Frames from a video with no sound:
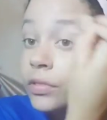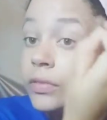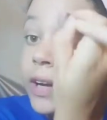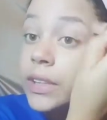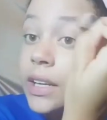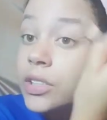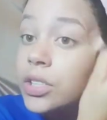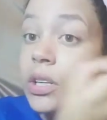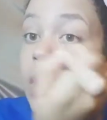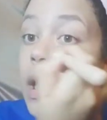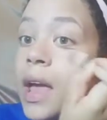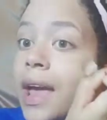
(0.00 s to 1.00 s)
for
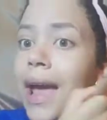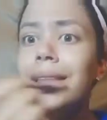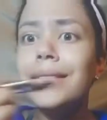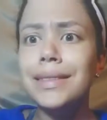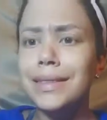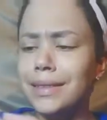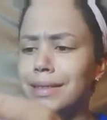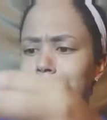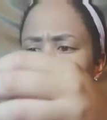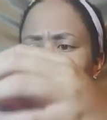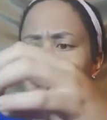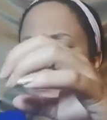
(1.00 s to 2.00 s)
foundation, and
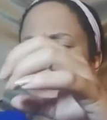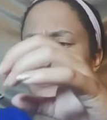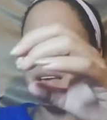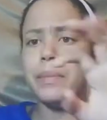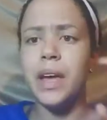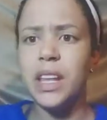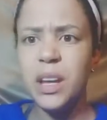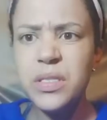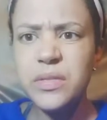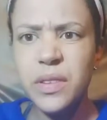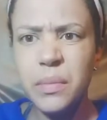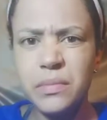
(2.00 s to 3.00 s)
that just kept, and it
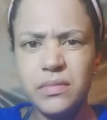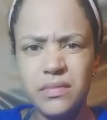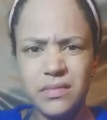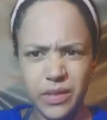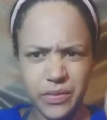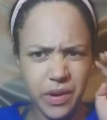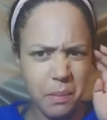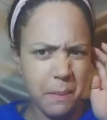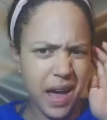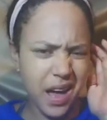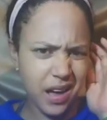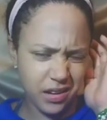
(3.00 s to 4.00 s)
was from
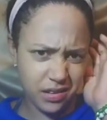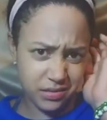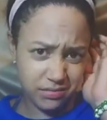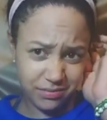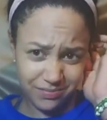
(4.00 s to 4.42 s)
MAC.